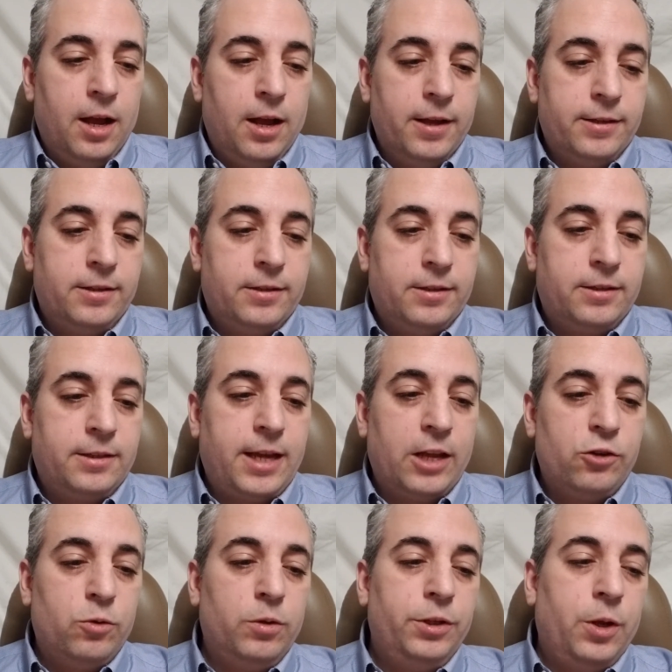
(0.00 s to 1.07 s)

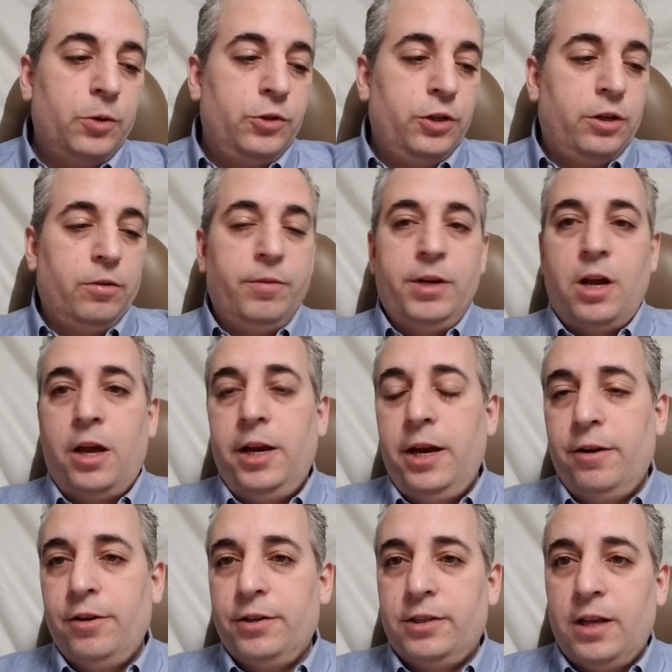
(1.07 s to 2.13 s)
Schedule notes you can read on here
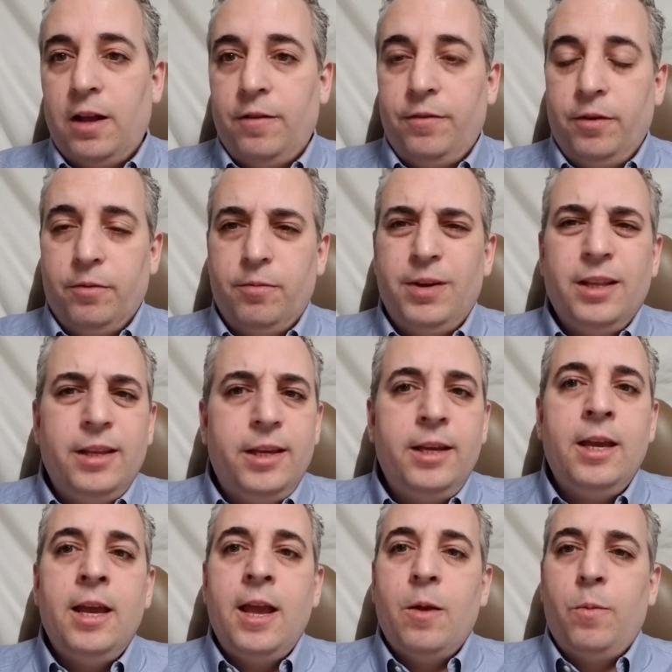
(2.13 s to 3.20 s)
yourself. They're really,
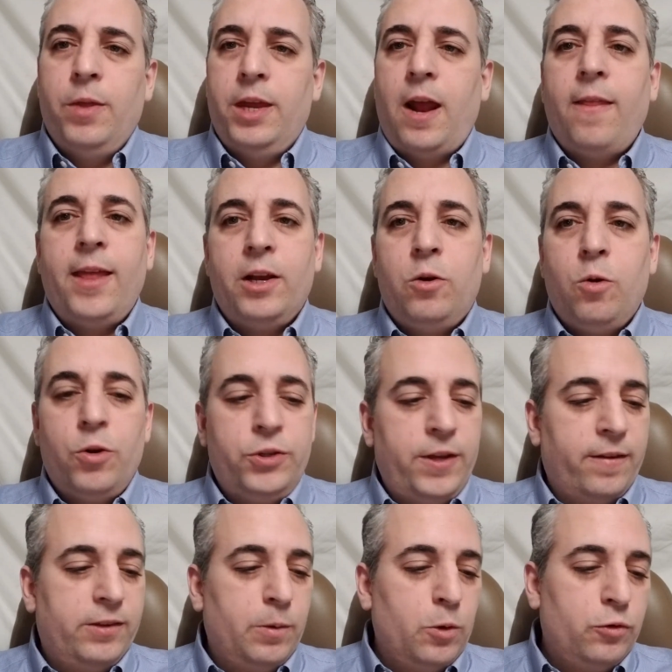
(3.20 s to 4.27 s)
with an online course, you
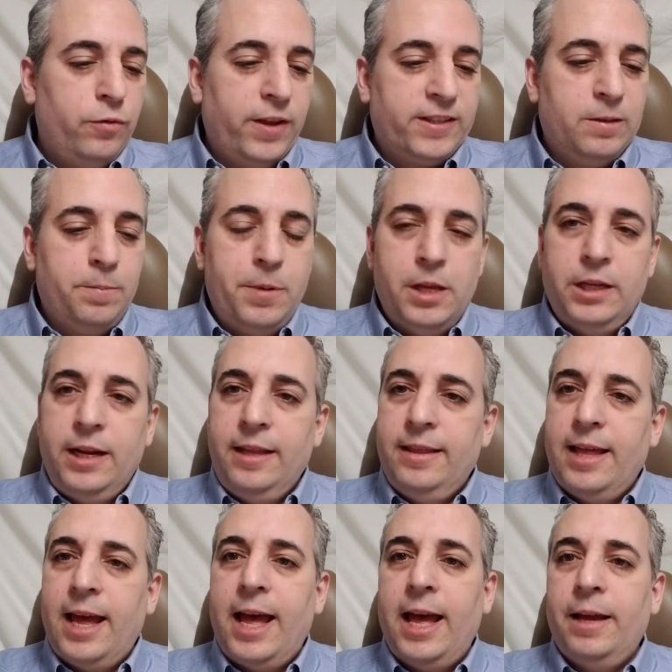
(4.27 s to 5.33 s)
have so much flexibility
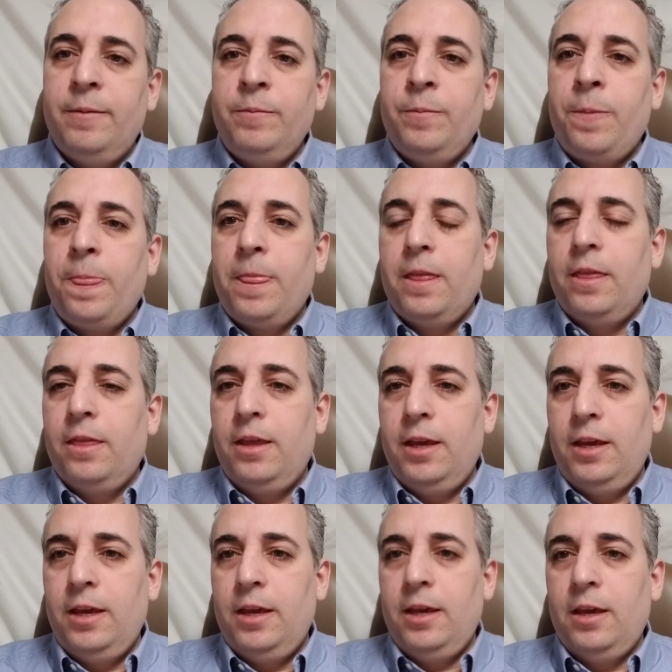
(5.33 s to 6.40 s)
that
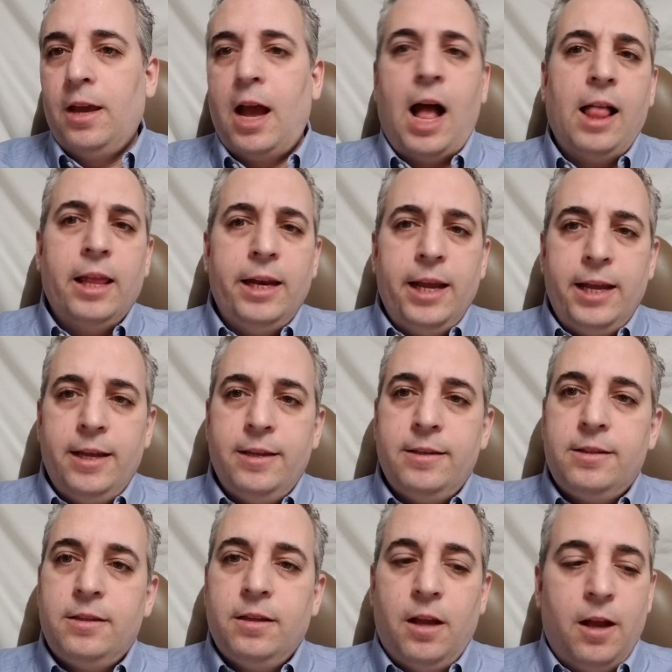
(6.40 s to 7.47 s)
the
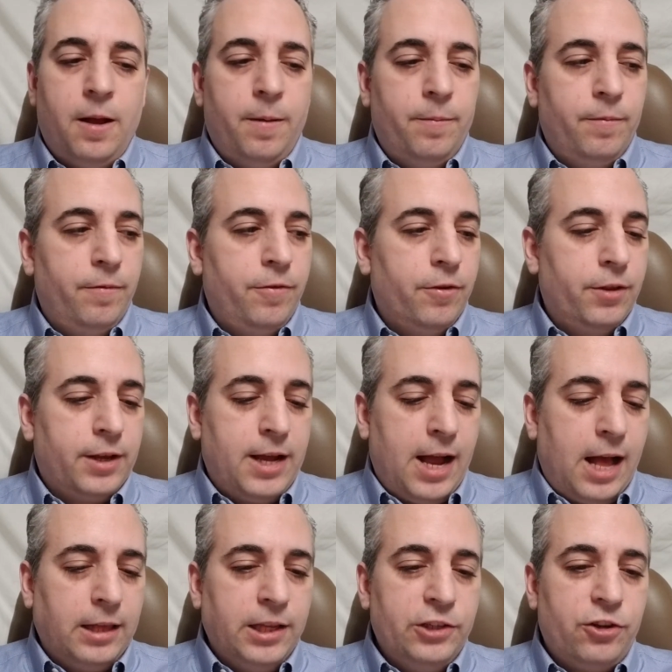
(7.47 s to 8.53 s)
holidays for the
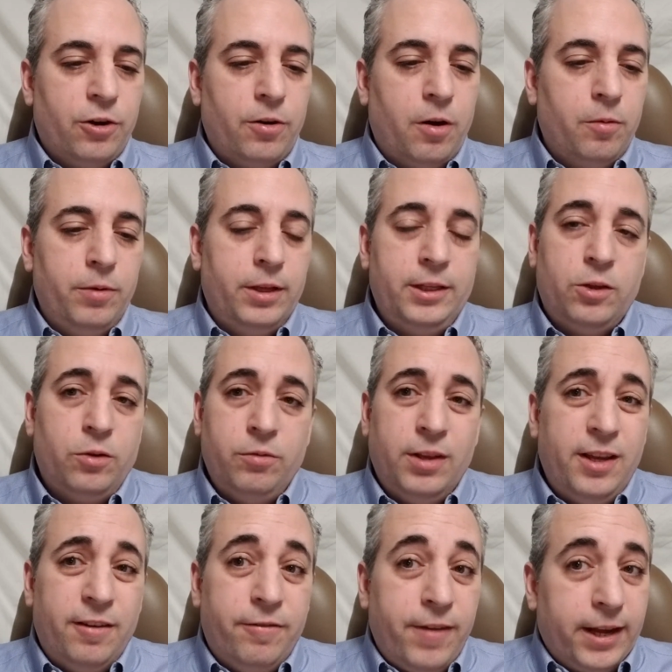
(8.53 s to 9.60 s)
college don't really
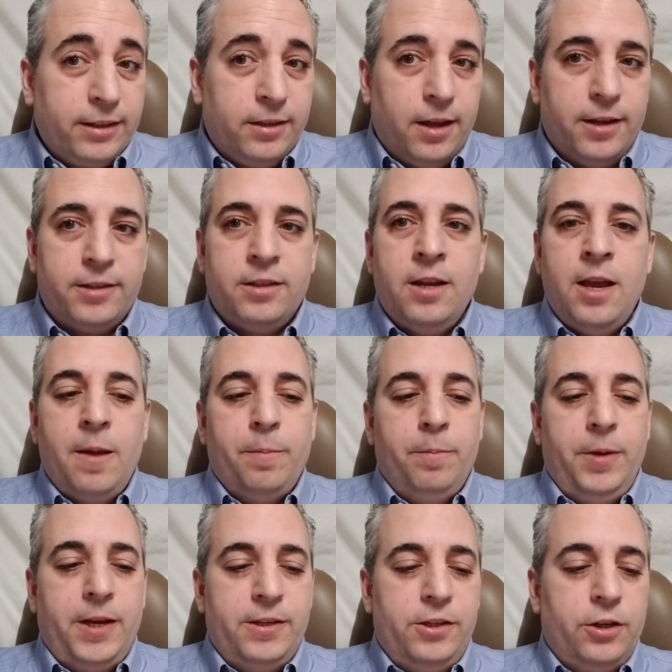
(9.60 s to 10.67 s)
affect us,
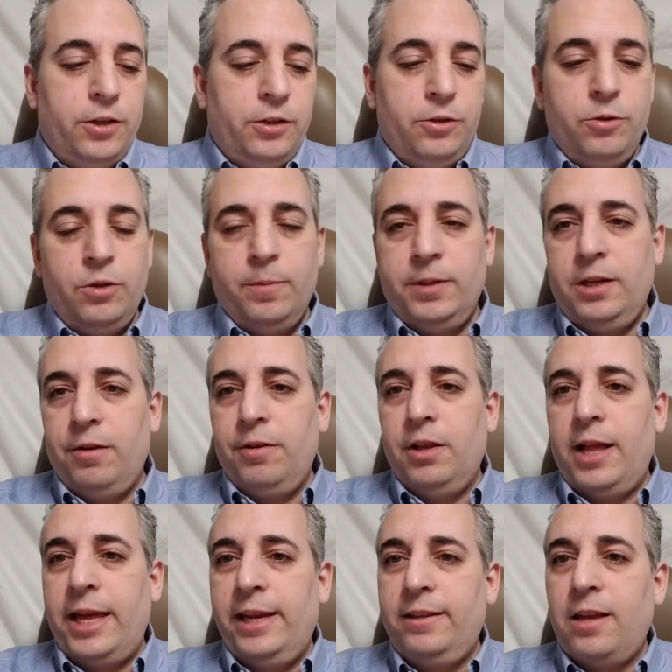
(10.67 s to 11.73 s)
because you could do the material
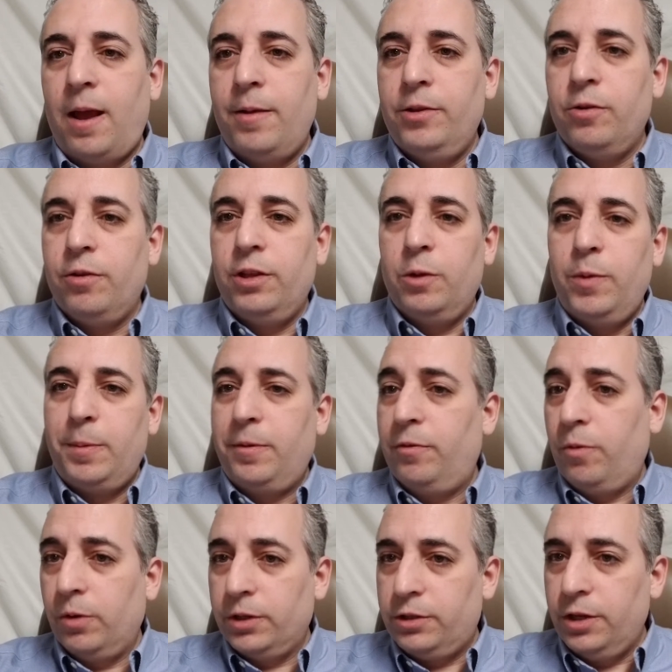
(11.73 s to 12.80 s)
anytime during the week
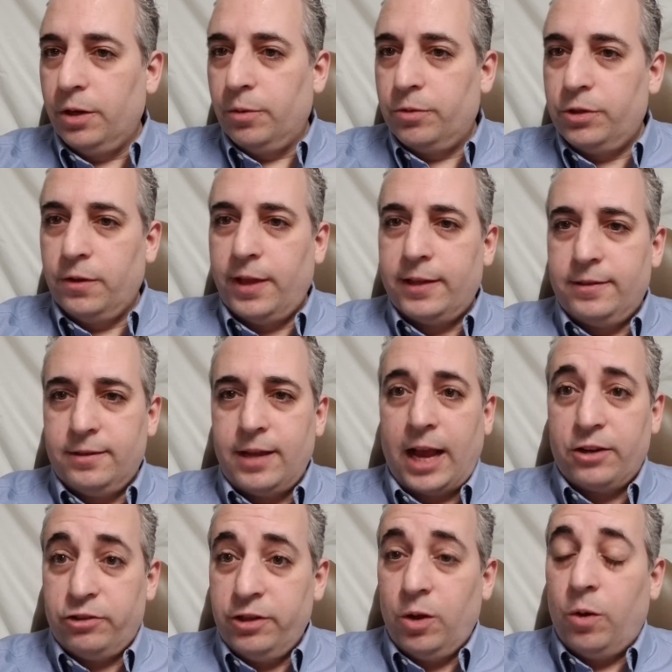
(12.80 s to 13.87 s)
before it's due. So that's
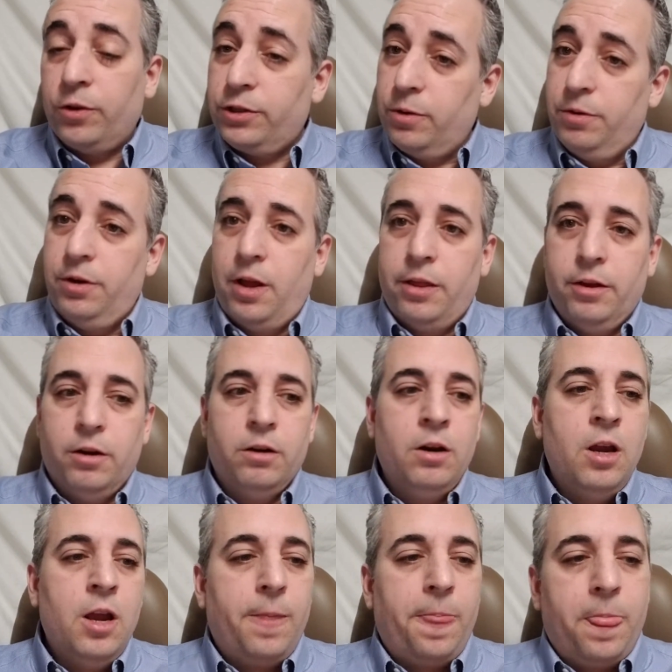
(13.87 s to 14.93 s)
actually also another
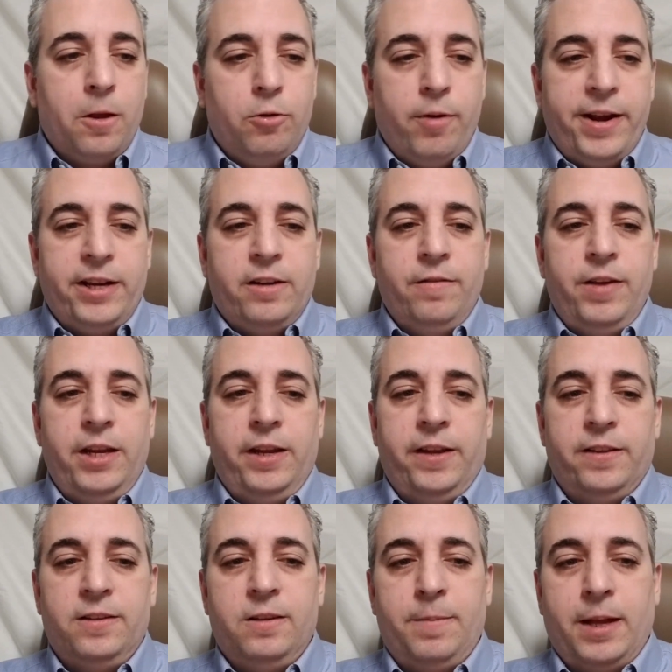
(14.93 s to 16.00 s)
great
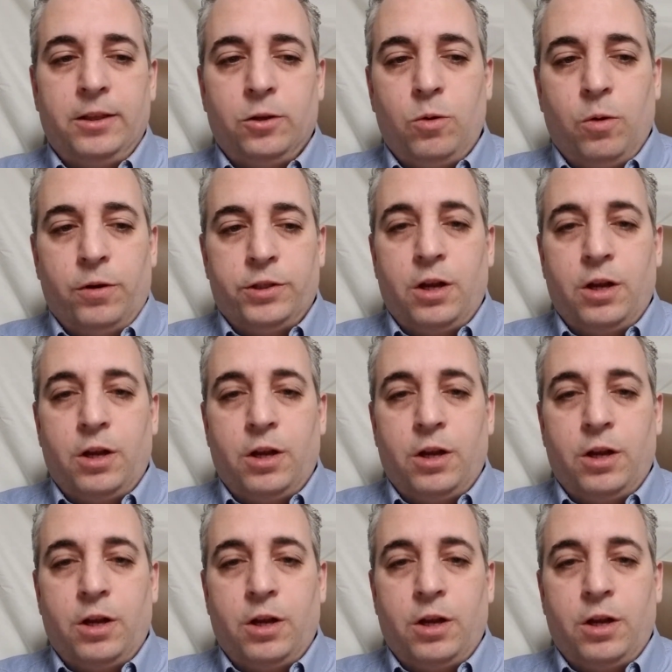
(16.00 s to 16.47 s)
convenience about the course.